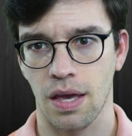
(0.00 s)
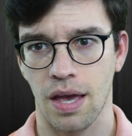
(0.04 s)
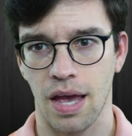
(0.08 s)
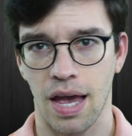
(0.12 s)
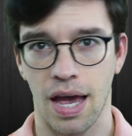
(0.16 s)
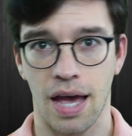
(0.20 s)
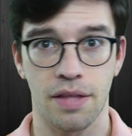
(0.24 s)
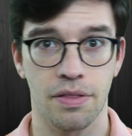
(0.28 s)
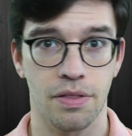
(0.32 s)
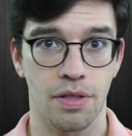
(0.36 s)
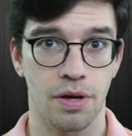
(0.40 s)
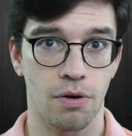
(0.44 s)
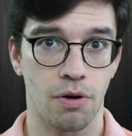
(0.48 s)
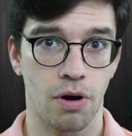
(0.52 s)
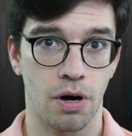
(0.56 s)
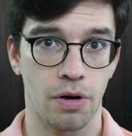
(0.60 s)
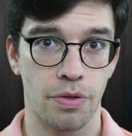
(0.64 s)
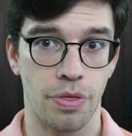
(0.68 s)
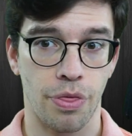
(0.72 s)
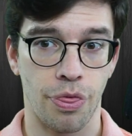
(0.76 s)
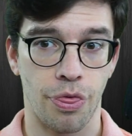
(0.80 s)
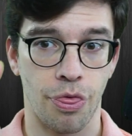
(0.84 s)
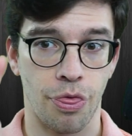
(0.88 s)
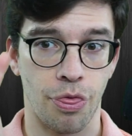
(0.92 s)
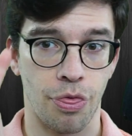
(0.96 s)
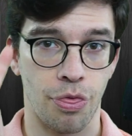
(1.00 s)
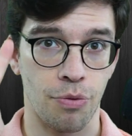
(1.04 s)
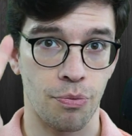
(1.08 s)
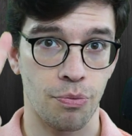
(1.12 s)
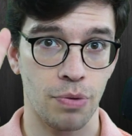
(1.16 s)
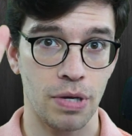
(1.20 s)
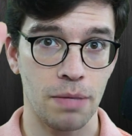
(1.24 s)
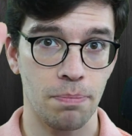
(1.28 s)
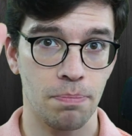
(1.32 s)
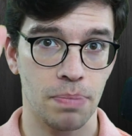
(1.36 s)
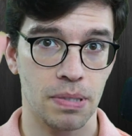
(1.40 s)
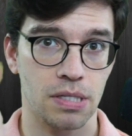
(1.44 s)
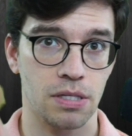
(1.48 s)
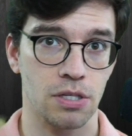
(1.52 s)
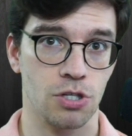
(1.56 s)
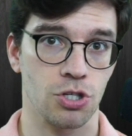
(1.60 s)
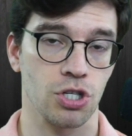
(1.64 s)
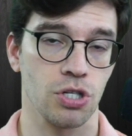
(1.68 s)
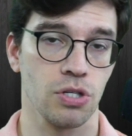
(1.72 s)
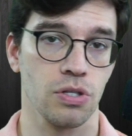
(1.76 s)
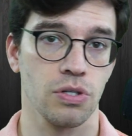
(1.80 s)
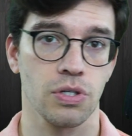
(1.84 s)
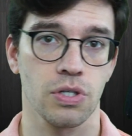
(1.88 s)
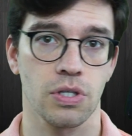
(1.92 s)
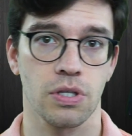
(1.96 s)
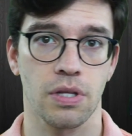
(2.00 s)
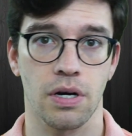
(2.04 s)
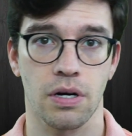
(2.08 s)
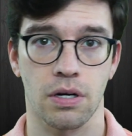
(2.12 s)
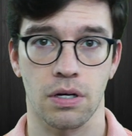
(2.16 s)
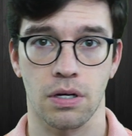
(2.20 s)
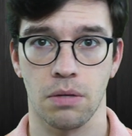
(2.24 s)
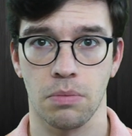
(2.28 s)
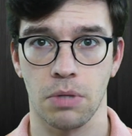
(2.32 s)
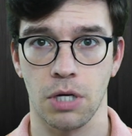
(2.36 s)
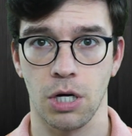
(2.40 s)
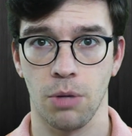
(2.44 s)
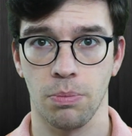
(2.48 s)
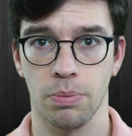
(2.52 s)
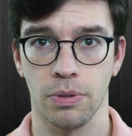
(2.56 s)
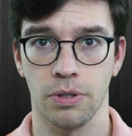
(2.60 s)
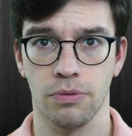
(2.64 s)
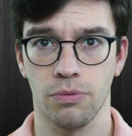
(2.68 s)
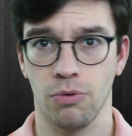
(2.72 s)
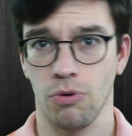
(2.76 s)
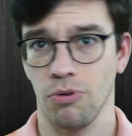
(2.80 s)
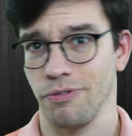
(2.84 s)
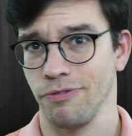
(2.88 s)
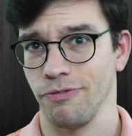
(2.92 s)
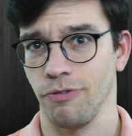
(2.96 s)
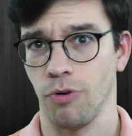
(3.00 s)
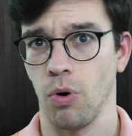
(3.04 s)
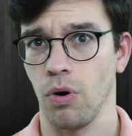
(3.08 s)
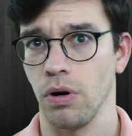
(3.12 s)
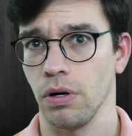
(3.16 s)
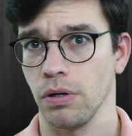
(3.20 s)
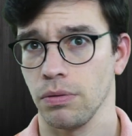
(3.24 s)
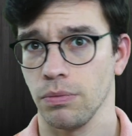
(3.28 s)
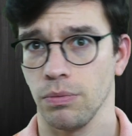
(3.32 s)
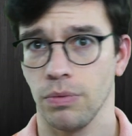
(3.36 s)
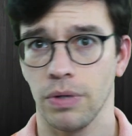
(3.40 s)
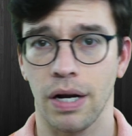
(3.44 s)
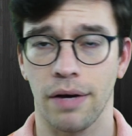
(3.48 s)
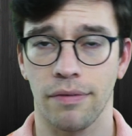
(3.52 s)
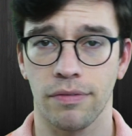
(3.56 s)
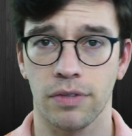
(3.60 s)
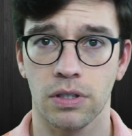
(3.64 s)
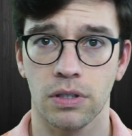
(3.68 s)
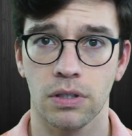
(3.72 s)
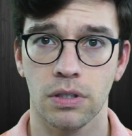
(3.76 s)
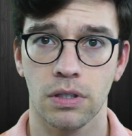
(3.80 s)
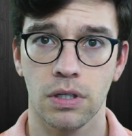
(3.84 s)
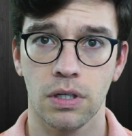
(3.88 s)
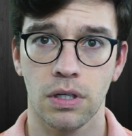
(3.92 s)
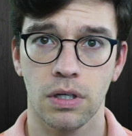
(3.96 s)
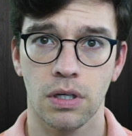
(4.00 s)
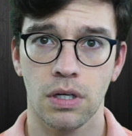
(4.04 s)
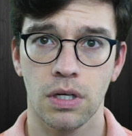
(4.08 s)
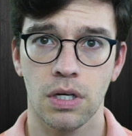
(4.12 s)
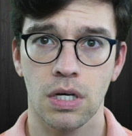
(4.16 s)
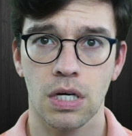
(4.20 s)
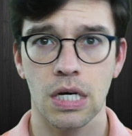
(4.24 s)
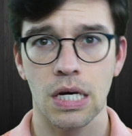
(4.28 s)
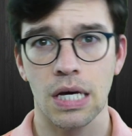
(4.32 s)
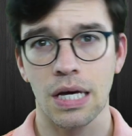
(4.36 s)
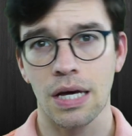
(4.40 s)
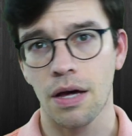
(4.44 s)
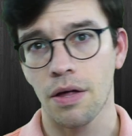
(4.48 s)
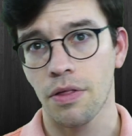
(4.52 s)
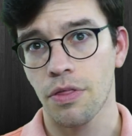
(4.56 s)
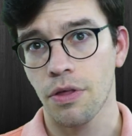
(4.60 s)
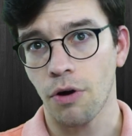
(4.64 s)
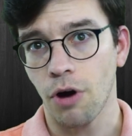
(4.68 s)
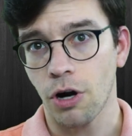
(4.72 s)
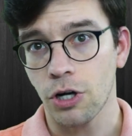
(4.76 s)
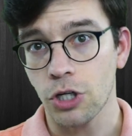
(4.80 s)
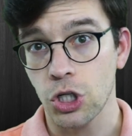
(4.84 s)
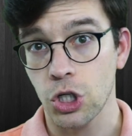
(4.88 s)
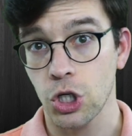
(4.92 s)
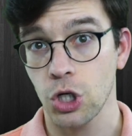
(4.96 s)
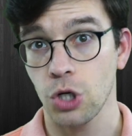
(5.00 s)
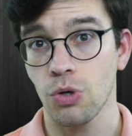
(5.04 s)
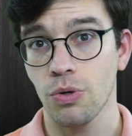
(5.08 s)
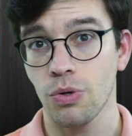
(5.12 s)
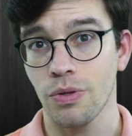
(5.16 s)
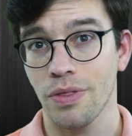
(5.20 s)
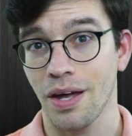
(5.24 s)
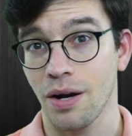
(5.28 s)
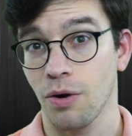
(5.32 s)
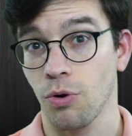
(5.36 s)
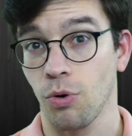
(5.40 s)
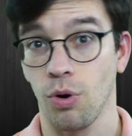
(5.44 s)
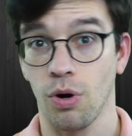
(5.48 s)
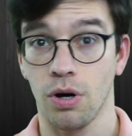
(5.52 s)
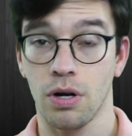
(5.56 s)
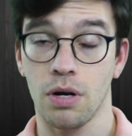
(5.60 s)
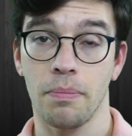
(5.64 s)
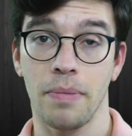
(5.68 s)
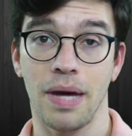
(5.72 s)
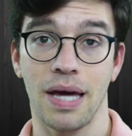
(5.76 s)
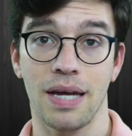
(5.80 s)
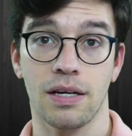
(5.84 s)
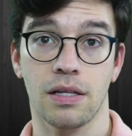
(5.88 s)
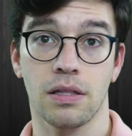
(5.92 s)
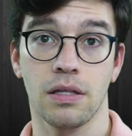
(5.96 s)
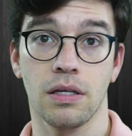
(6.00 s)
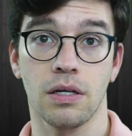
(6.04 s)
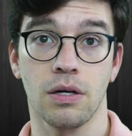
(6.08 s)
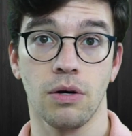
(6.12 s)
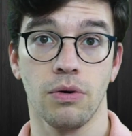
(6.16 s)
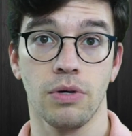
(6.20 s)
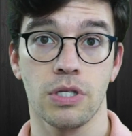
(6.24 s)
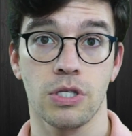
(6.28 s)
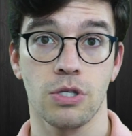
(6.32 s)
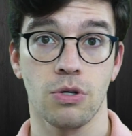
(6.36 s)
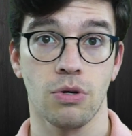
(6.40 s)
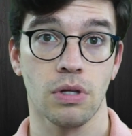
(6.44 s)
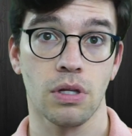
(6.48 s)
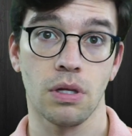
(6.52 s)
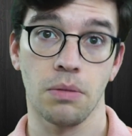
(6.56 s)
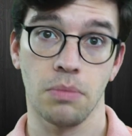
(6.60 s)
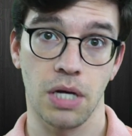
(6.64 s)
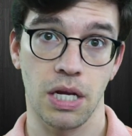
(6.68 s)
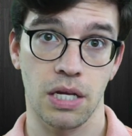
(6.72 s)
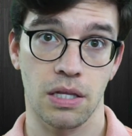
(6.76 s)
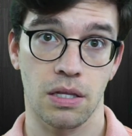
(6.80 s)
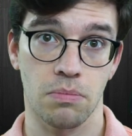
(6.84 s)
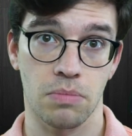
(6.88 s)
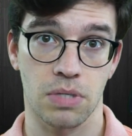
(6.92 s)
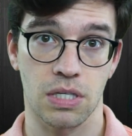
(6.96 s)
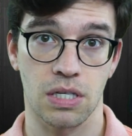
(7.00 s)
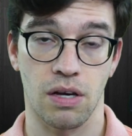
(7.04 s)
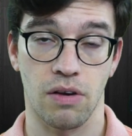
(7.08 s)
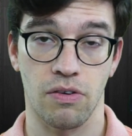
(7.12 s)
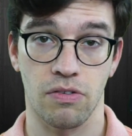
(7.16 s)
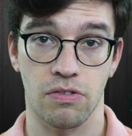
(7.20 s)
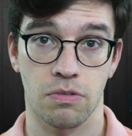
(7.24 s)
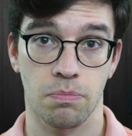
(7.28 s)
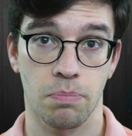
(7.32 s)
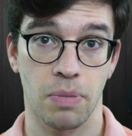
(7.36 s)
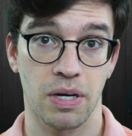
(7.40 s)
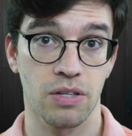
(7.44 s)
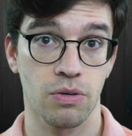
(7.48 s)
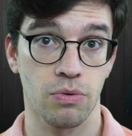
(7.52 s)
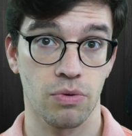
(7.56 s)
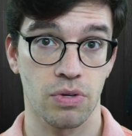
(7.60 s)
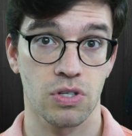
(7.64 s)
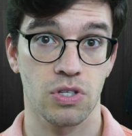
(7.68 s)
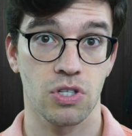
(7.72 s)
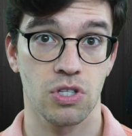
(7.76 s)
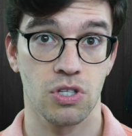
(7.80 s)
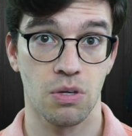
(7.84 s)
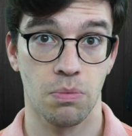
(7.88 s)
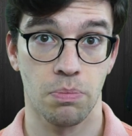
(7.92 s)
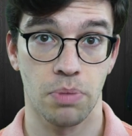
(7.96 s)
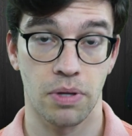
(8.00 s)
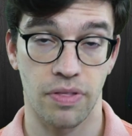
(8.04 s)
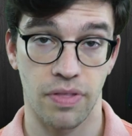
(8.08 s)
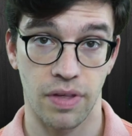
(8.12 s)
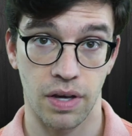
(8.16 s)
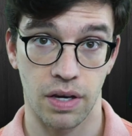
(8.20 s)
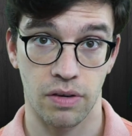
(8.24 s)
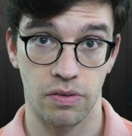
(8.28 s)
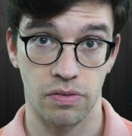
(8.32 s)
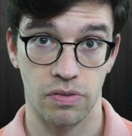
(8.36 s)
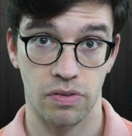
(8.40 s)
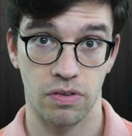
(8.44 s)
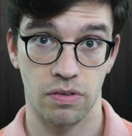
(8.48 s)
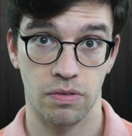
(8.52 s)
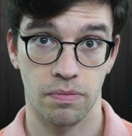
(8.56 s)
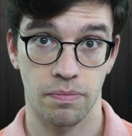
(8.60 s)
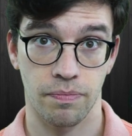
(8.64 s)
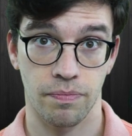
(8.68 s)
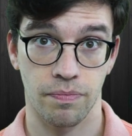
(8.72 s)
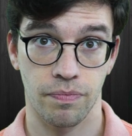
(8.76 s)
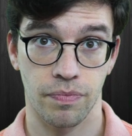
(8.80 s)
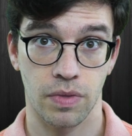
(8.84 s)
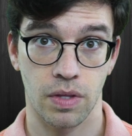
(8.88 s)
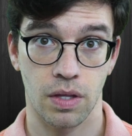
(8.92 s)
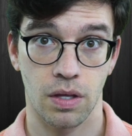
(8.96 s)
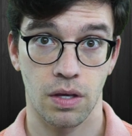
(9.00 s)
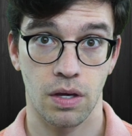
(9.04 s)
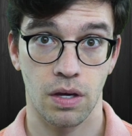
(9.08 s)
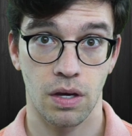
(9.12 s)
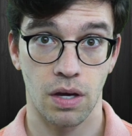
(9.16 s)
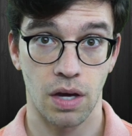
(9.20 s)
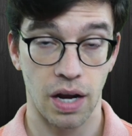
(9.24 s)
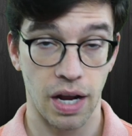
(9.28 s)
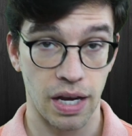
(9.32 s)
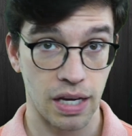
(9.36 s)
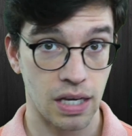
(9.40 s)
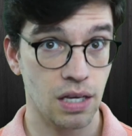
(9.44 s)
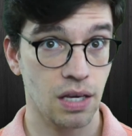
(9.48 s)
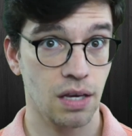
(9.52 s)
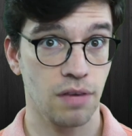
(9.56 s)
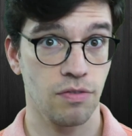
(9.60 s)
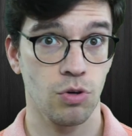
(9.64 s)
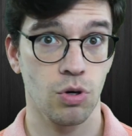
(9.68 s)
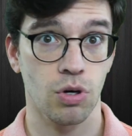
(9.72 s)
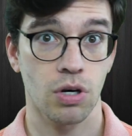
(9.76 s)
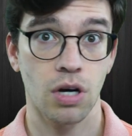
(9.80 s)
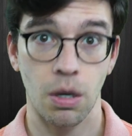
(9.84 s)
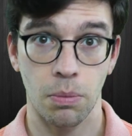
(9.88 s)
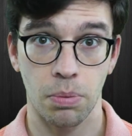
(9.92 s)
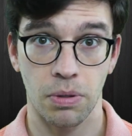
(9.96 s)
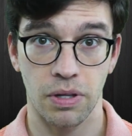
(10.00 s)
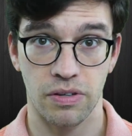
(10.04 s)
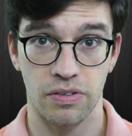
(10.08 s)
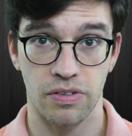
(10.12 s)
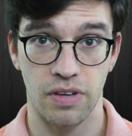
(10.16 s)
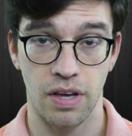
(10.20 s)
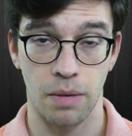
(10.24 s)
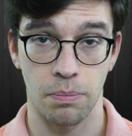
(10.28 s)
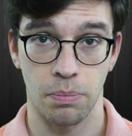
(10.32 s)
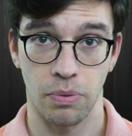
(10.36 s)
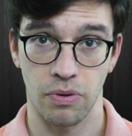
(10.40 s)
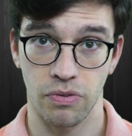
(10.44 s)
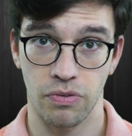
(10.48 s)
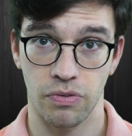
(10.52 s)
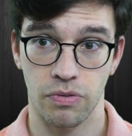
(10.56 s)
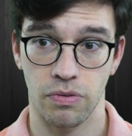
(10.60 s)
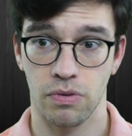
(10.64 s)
And there are 3 positions that are going to be open, or 4, whatever. There are 2 that are automatically going to eliminate themselves by doing stupid things. And I can give you a couple examples.